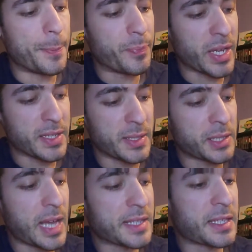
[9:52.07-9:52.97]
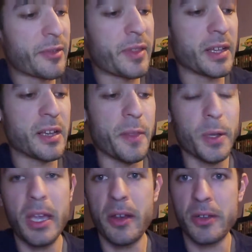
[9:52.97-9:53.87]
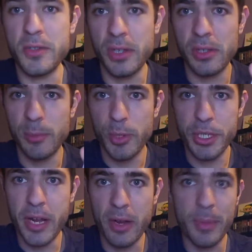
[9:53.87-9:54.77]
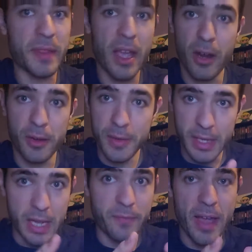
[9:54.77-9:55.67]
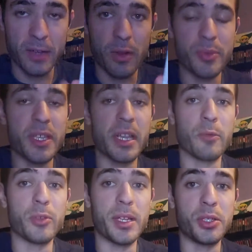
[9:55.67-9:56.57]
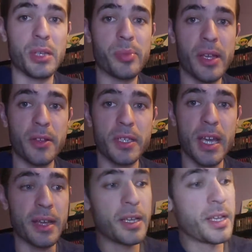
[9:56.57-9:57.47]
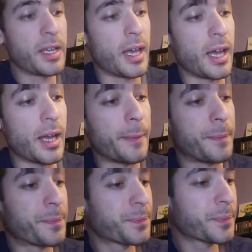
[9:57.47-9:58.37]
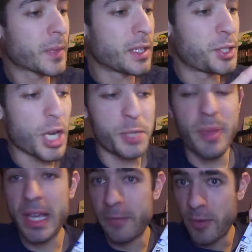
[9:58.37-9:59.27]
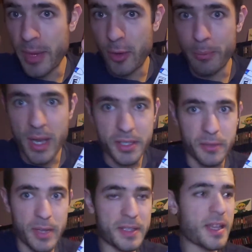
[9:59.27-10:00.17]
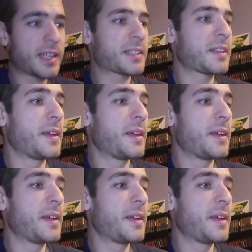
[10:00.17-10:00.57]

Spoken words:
because of the glasses and everything. Other characters look a little more generic, but they are, in fact, representing real Major League players. You got Josh Beckett from my own Boston Red Sox.